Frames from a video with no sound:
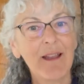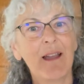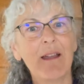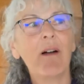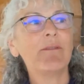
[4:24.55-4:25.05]

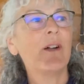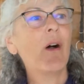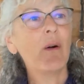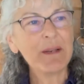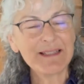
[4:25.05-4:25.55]
I've
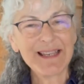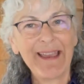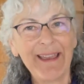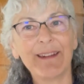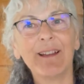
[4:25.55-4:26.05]
always
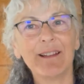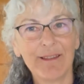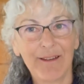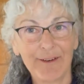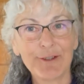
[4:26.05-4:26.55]
had a
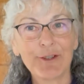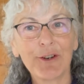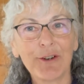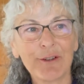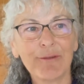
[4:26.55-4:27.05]
large
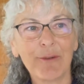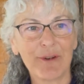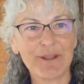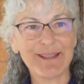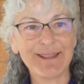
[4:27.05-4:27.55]
herd of
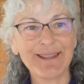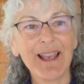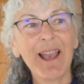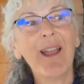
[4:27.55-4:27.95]
horses